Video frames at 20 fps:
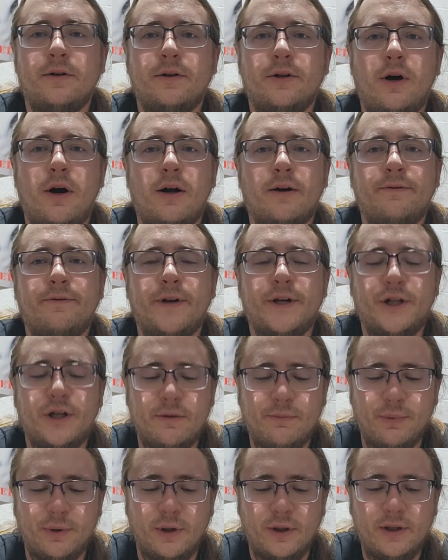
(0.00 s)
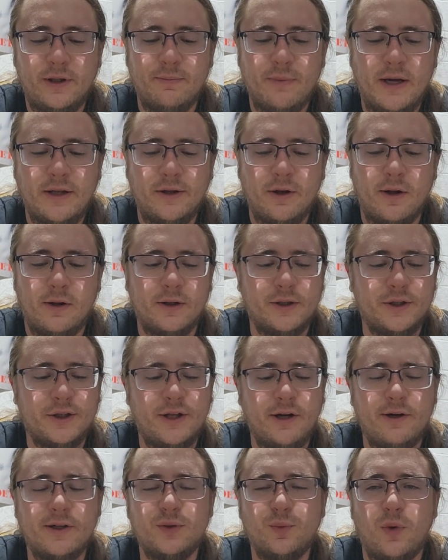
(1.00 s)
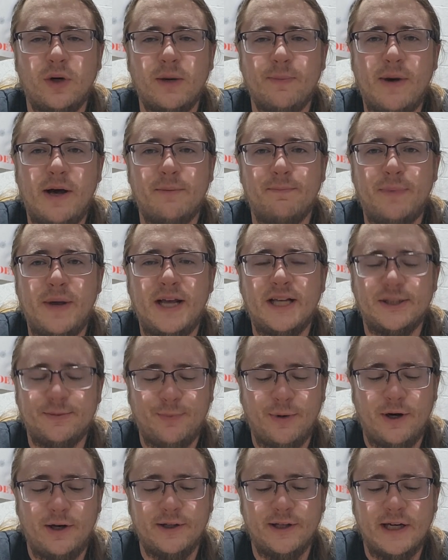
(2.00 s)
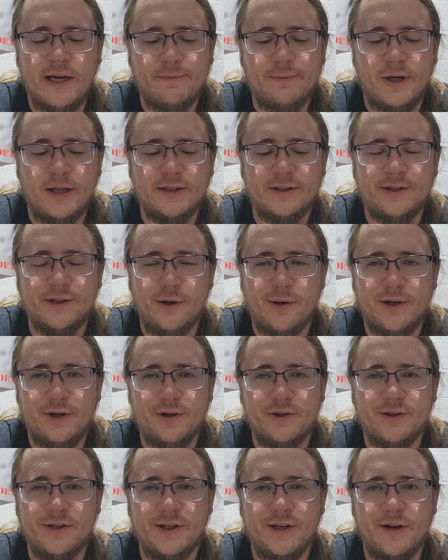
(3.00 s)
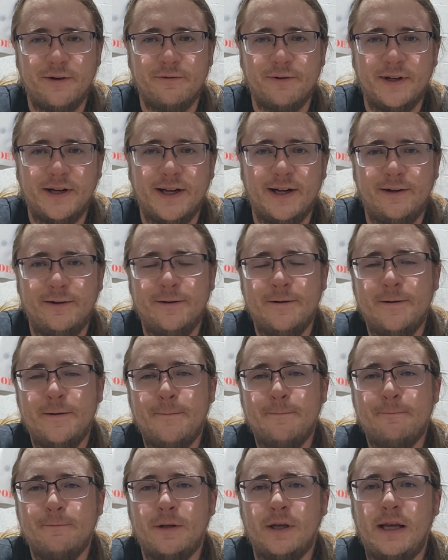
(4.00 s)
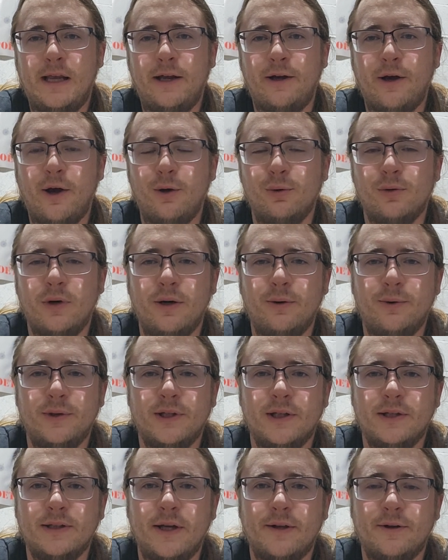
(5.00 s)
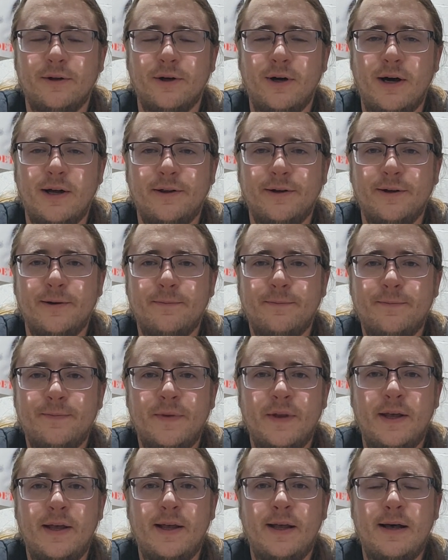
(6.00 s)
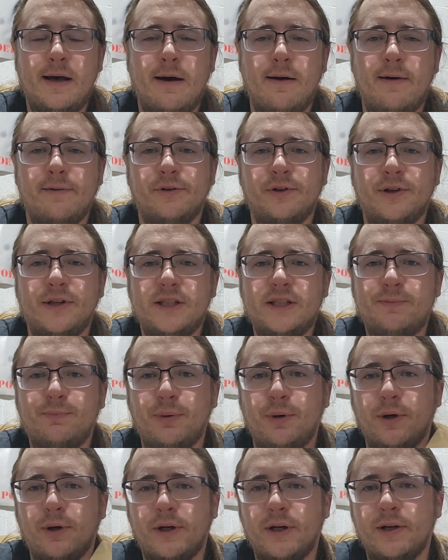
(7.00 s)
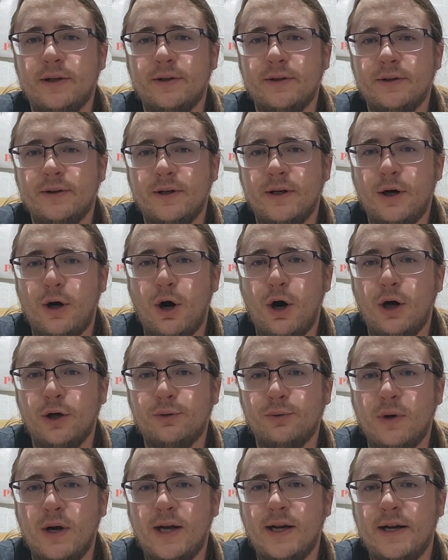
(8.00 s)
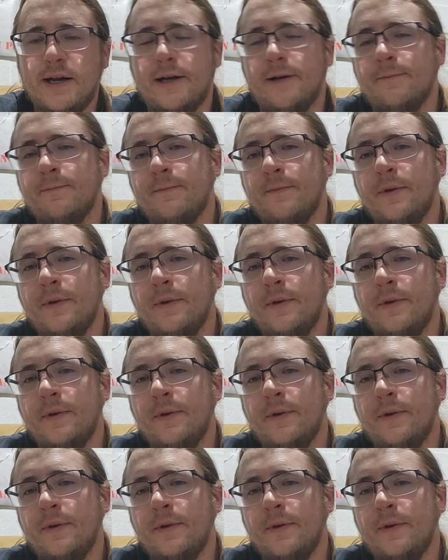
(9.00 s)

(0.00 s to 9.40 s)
nonfiction book, to my knowledge. There is one about baseball that I'm not so interested in reading, that he co-wrote with another author. However, this book on writing,